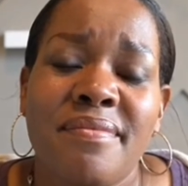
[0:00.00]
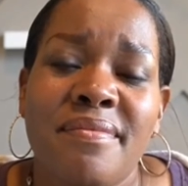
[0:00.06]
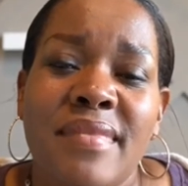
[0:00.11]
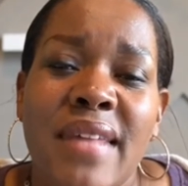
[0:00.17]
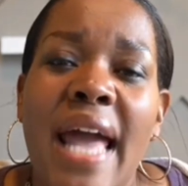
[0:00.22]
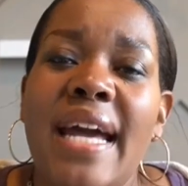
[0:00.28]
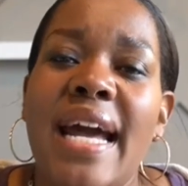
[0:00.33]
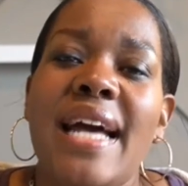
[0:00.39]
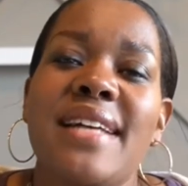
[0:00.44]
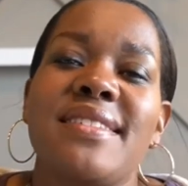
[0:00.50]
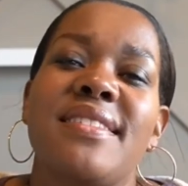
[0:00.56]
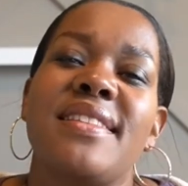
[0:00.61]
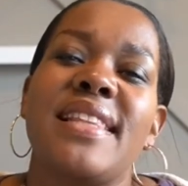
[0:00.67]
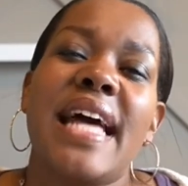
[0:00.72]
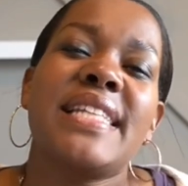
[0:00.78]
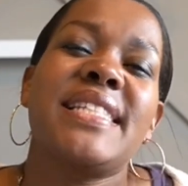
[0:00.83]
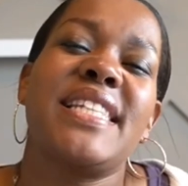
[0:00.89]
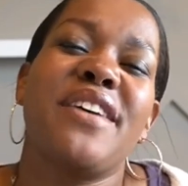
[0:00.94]
Hey guys,
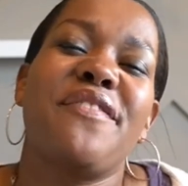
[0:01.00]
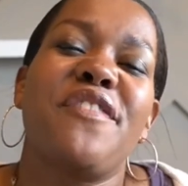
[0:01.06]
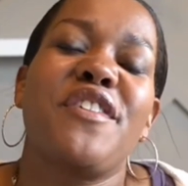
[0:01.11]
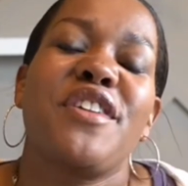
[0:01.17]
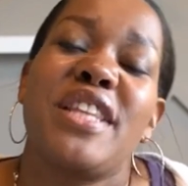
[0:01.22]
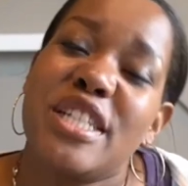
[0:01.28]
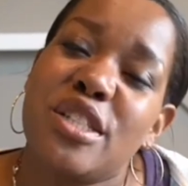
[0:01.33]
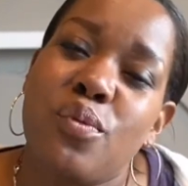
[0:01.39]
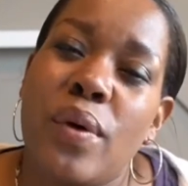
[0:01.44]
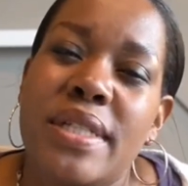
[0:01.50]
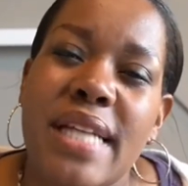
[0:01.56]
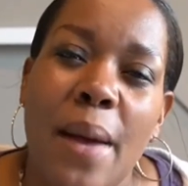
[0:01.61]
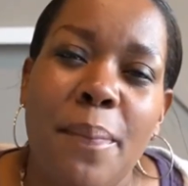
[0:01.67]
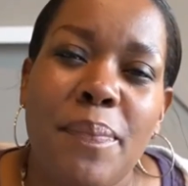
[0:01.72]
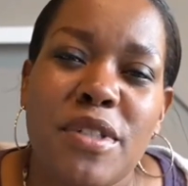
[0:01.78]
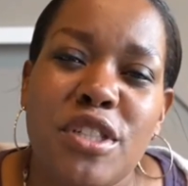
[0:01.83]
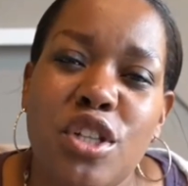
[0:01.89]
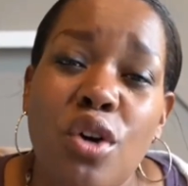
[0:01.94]
that's it for this week's
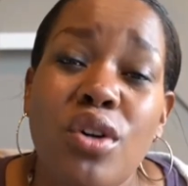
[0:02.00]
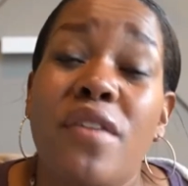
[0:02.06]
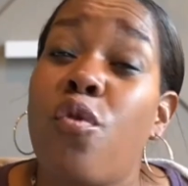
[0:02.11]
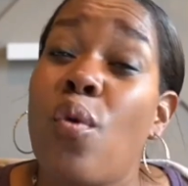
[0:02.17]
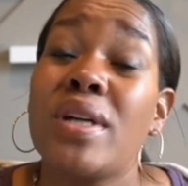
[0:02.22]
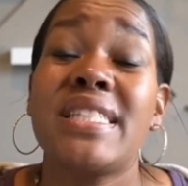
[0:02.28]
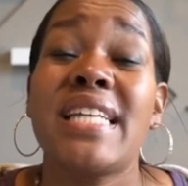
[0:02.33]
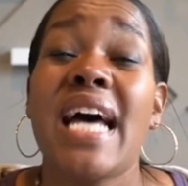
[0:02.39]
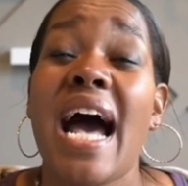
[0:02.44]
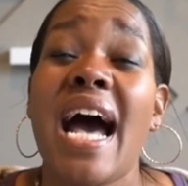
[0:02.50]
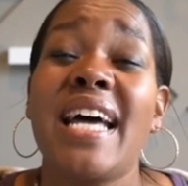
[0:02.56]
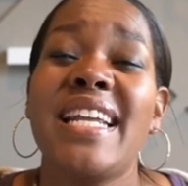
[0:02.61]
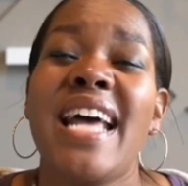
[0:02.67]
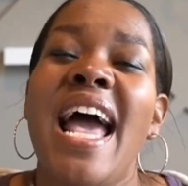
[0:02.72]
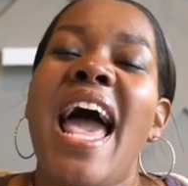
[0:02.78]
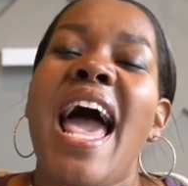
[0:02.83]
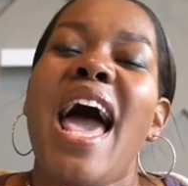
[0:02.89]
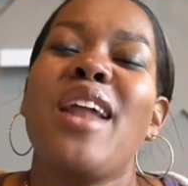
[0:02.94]
episode of What's Hot
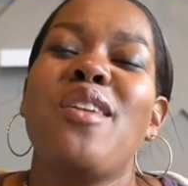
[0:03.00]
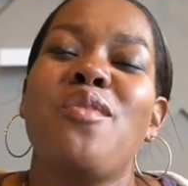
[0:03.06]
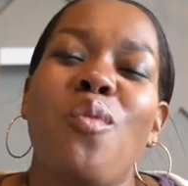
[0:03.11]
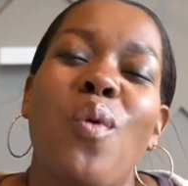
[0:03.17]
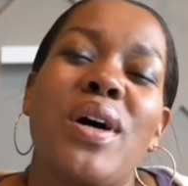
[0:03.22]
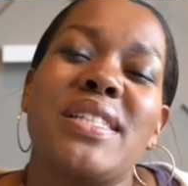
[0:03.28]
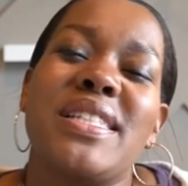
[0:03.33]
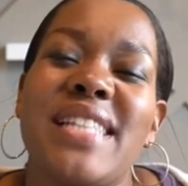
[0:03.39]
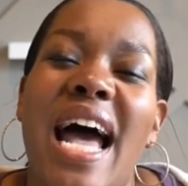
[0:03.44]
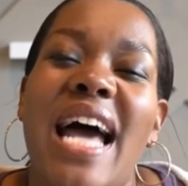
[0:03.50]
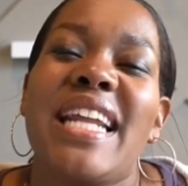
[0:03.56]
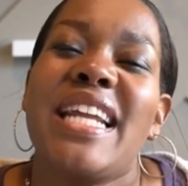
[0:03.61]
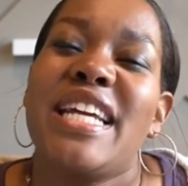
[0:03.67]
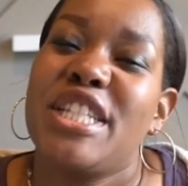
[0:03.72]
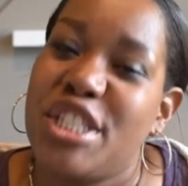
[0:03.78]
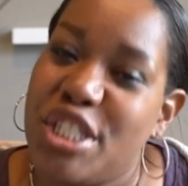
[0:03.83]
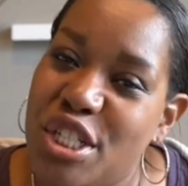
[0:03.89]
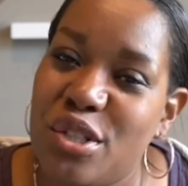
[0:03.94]
and What's Not in
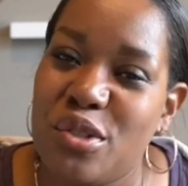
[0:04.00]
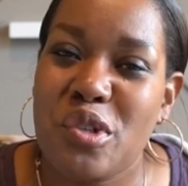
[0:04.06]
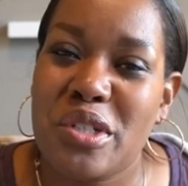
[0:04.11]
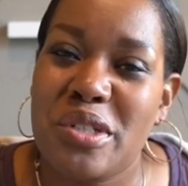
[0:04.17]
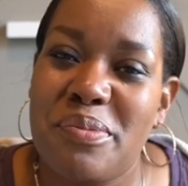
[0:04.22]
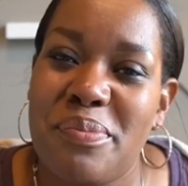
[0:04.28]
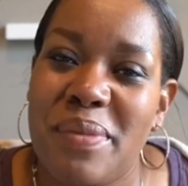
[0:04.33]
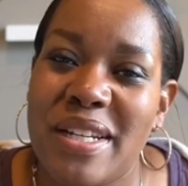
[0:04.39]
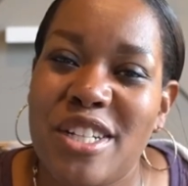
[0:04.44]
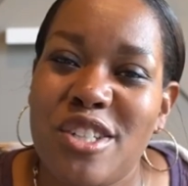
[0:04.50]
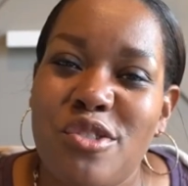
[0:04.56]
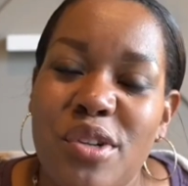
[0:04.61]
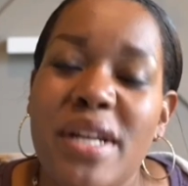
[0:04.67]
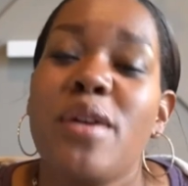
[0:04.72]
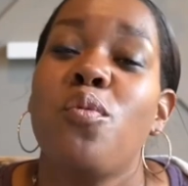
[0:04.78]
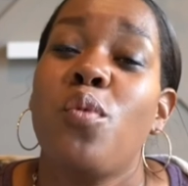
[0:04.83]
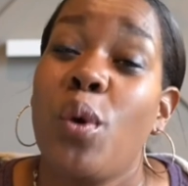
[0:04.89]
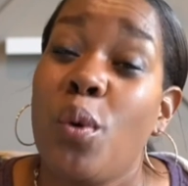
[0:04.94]
Children's Ministry.
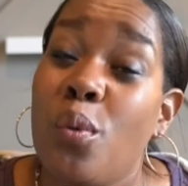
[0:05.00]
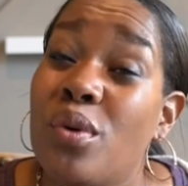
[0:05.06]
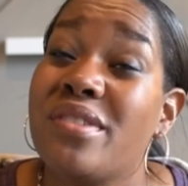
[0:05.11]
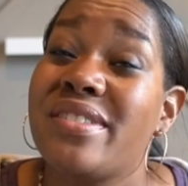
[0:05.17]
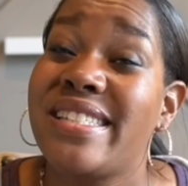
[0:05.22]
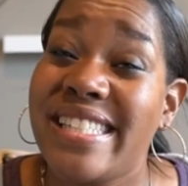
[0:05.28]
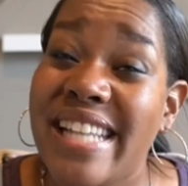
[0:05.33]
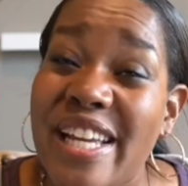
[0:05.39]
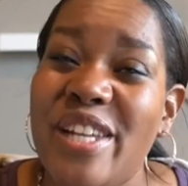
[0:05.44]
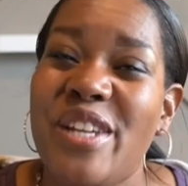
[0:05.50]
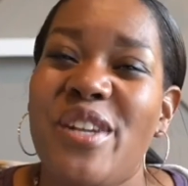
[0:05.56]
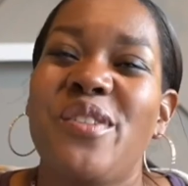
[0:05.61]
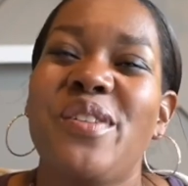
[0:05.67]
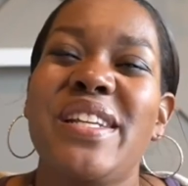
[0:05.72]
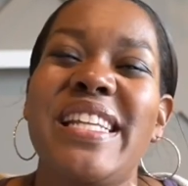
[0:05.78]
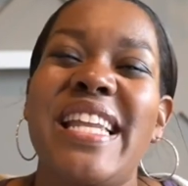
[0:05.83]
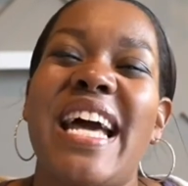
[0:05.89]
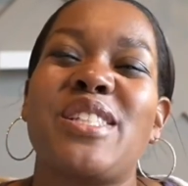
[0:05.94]
We will see you
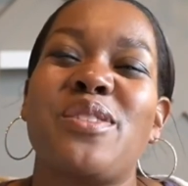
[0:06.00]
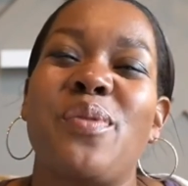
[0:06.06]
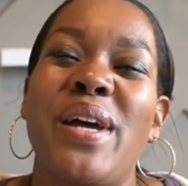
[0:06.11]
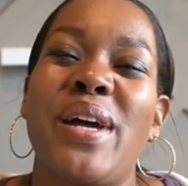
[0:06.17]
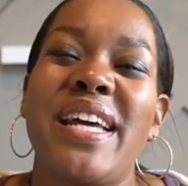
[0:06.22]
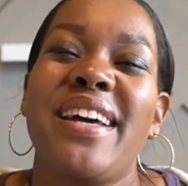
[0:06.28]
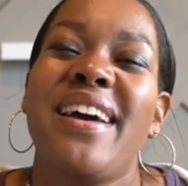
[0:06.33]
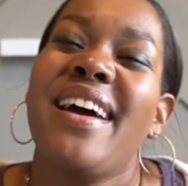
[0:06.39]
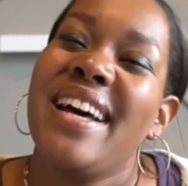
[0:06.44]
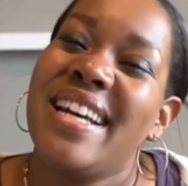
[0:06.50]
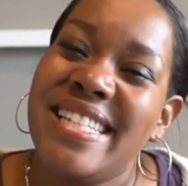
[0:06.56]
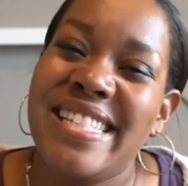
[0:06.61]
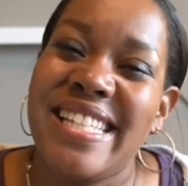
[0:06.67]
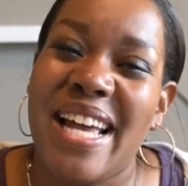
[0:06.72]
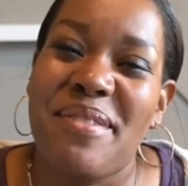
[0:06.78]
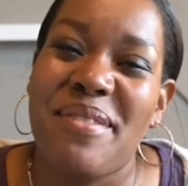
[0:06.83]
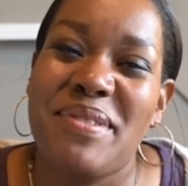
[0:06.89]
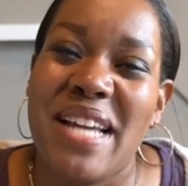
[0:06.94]
next week,
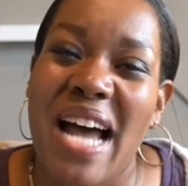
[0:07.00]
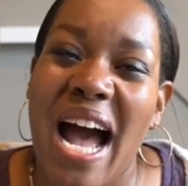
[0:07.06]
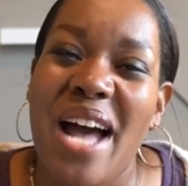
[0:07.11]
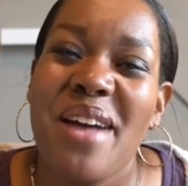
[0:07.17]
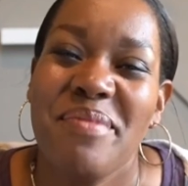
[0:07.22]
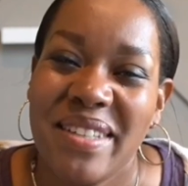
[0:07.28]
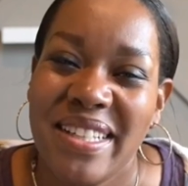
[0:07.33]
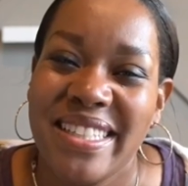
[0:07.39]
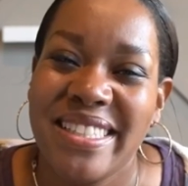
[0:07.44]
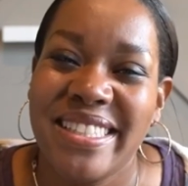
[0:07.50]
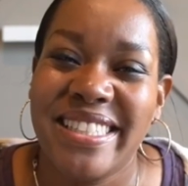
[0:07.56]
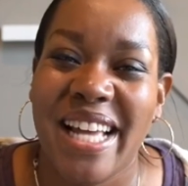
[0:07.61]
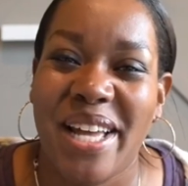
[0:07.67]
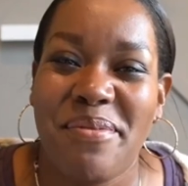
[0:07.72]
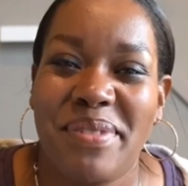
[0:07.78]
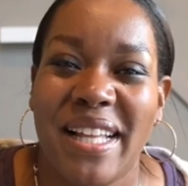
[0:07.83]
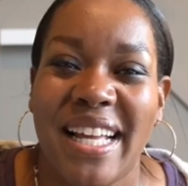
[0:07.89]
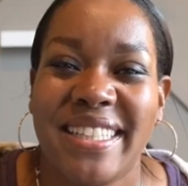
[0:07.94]
same time, same
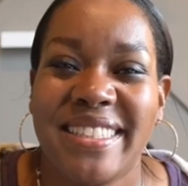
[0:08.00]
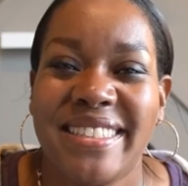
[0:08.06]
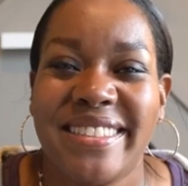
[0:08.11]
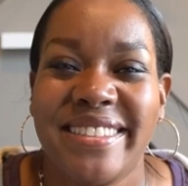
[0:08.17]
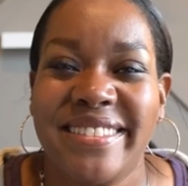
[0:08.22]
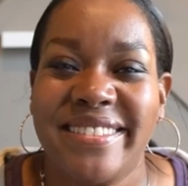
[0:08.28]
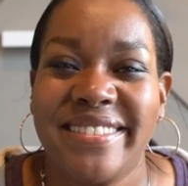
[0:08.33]
place.